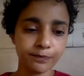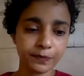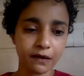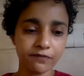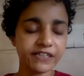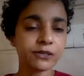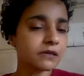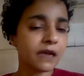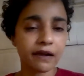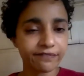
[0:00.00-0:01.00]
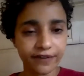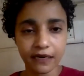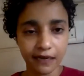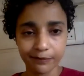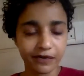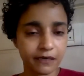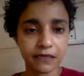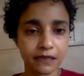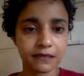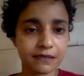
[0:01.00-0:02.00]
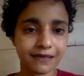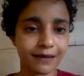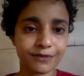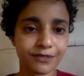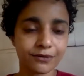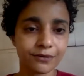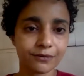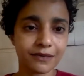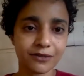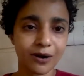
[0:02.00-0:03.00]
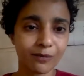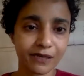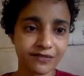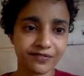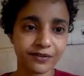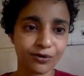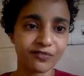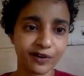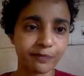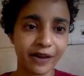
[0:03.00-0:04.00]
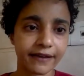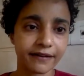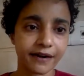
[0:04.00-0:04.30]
we don't have free libraries at this time, so there's not much of a role we're playing right